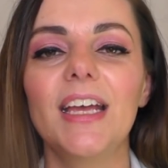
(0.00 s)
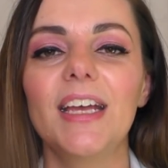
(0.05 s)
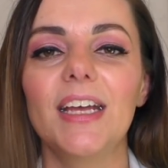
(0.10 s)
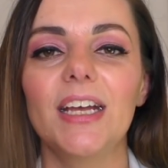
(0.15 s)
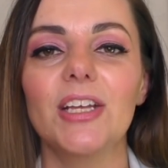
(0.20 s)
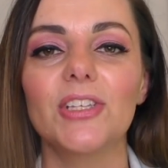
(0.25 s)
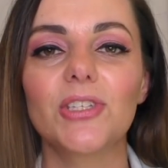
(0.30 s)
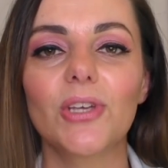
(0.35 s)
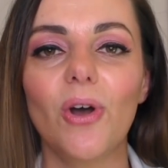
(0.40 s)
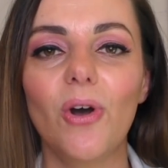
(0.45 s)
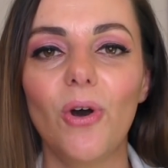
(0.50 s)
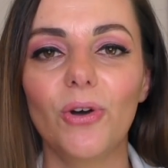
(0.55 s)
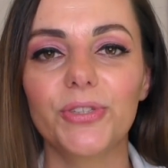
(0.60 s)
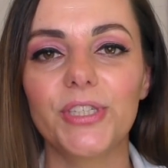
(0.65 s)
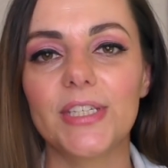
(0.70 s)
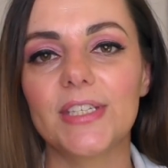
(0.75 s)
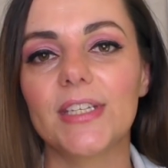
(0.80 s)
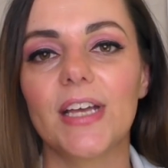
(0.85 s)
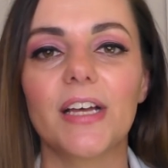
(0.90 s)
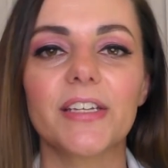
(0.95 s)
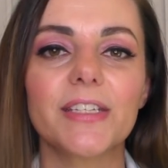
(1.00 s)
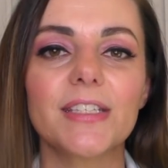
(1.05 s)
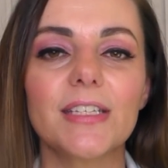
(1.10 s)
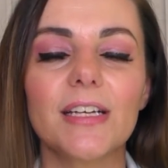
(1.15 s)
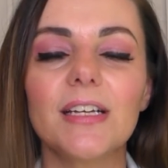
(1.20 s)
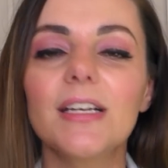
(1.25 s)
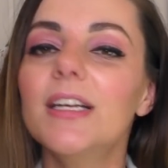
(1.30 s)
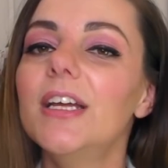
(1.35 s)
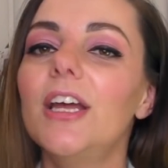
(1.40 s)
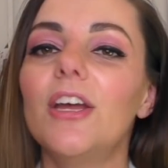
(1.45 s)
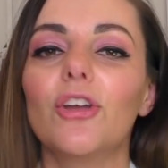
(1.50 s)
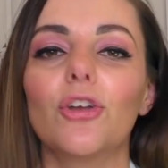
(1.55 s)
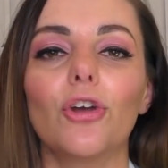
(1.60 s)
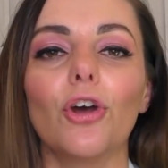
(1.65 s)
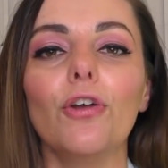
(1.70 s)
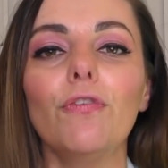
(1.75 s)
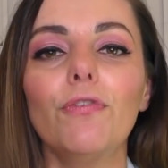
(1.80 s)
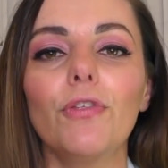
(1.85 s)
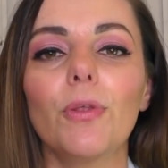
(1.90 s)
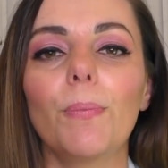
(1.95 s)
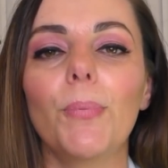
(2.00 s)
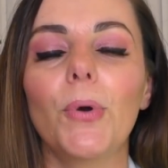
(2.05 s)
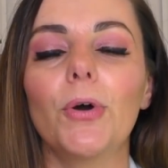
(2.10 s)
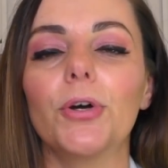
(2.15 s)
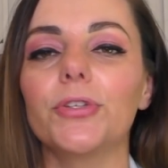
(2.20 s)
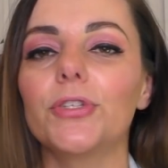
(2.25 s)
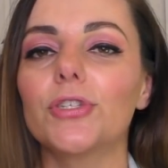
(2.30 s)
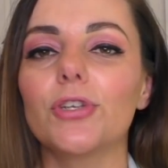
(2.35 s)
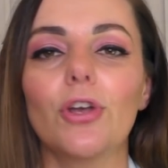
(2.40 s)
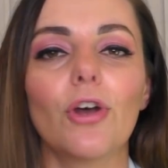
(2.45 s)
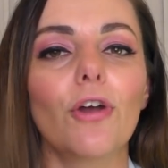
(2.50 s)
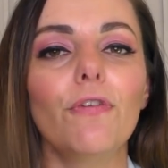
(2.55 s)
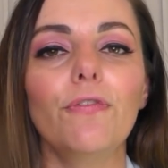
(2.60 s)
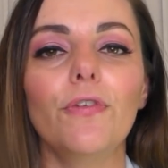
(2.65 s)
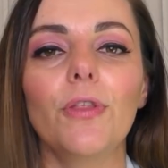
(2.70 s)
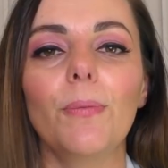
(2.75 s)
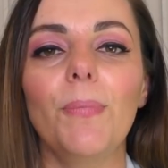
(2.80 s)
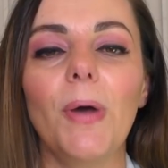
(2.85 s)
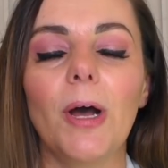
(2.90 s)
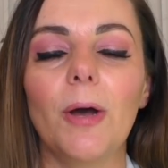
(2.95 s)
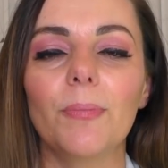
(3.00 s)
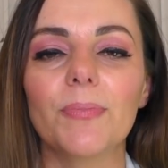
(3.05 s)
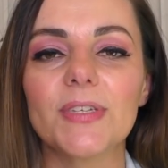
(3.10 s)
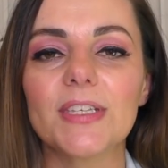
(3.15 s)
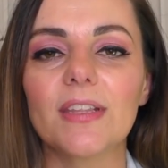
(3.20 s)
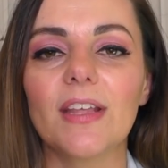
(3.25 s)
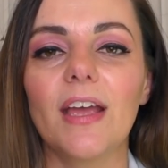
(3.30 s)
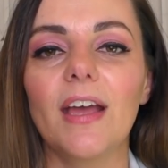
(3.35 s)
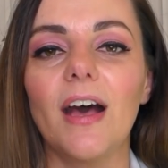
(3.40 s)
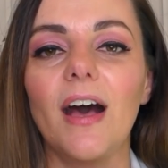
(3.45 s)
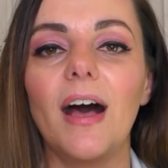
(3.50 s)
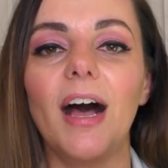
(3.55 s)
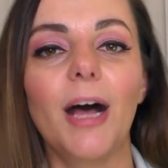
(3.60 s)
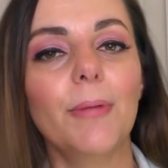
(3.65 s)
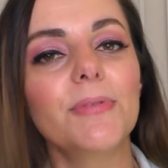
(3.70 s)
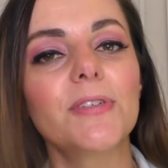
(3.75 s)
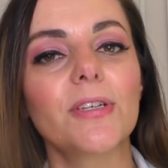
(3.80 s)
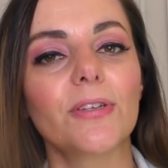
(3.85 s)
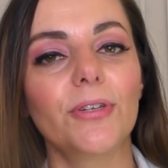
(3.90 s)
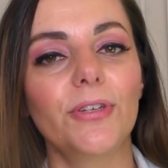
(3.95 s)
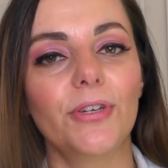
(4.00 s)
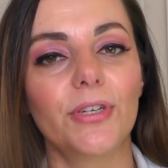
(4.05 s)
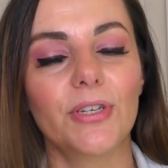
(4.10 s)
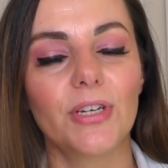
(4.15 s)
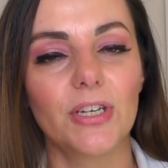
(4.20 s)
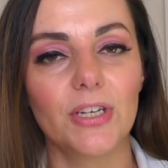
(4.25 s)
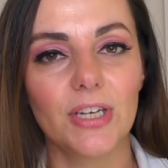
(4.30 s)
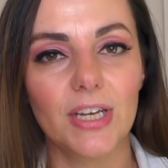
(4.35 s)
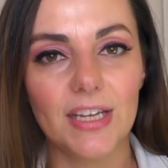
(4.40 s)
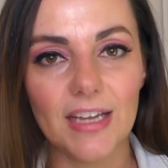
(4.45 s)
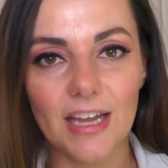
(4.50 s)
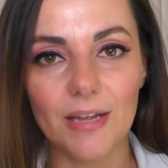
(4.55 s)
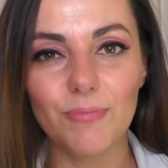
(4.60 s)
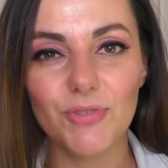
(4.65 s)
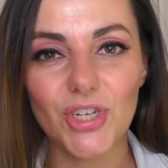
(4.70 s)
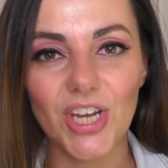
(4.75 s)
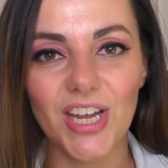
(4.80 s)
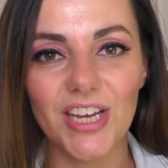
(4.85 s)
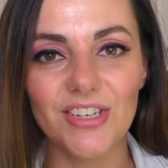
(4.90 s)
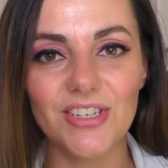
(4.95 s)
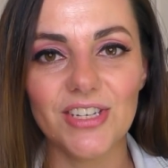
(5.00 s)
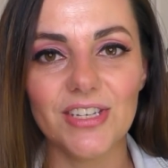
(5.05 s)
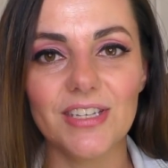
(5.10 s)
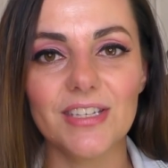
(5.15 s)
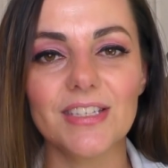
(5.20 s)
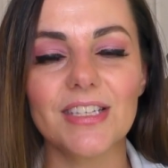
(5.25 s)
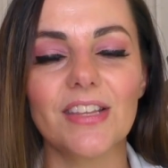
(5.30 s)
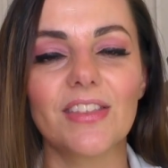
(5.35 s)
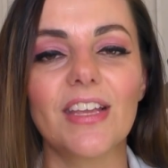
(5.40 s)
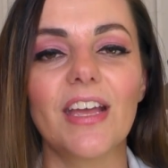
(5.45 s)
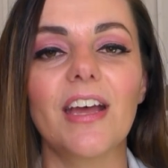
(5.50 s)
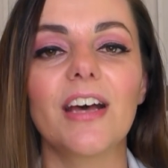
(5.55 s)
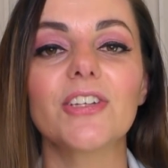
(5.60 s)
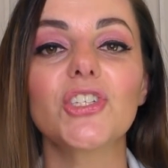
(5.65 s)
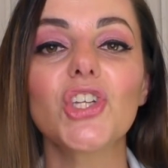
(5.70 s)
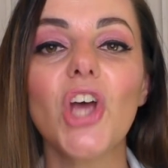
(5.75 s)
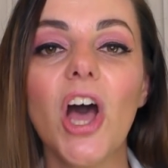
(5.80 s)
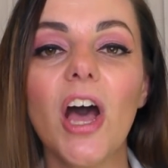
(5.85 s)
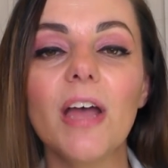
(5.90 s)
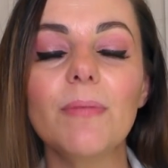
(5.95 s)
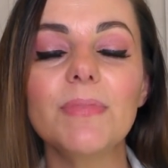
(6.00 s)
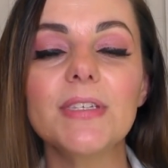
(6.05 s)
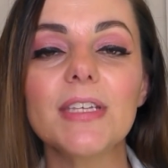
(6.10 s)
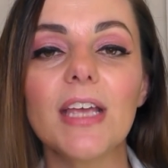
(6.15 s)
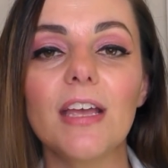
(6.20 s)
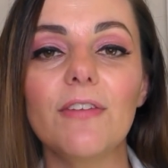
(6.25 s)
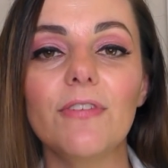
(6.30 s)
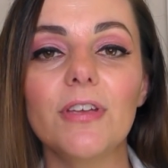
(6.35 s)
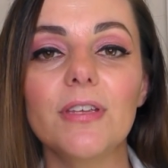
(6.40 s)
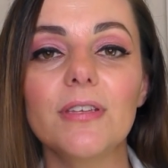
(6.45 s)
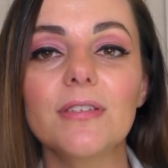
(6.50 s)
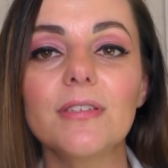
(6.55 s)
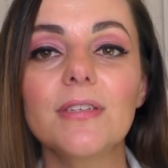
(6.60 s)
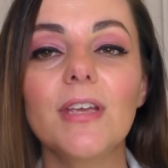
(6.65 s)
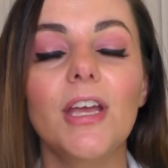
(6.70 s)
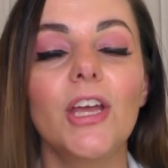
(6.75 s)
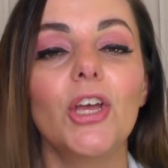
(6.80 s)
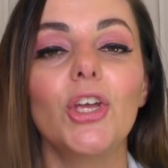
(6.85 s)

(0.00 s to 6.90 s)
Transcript: It's a whole disaster. Go for the pods, go for the pumps. They are absolute game changers. They are time savers.